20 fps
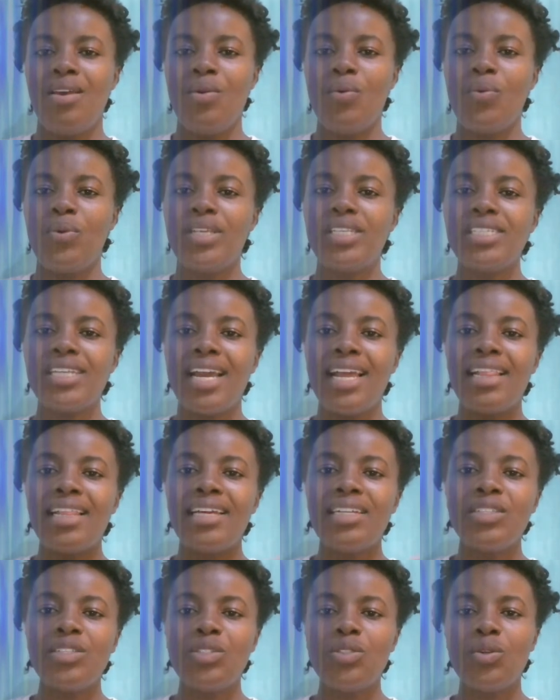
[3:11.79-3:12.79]
which
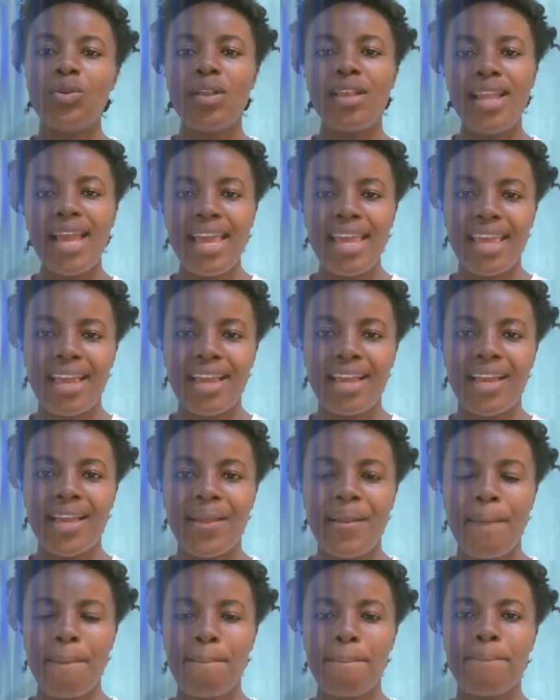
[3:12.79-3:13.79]
color do you like
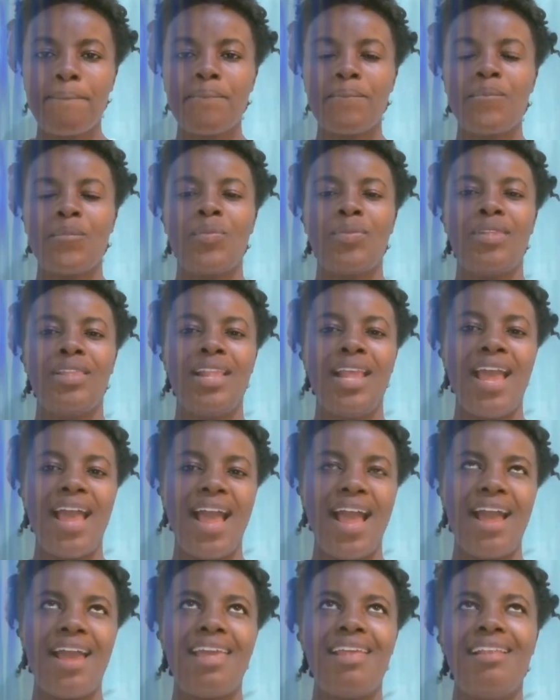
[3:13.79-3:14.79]

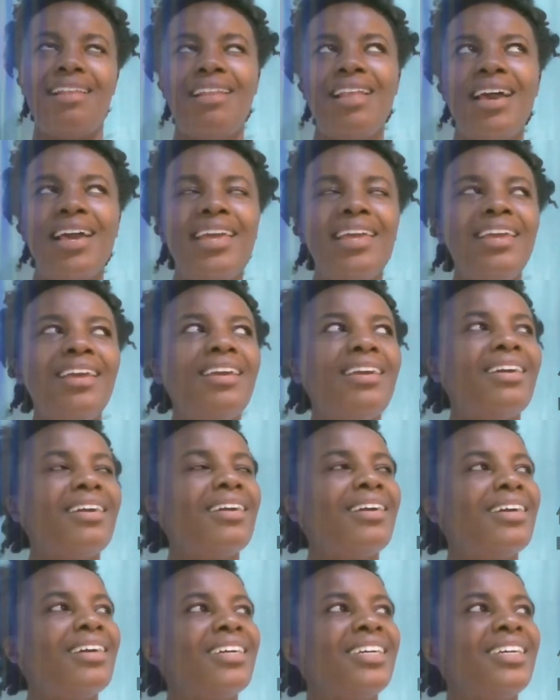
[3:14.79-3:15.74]
i like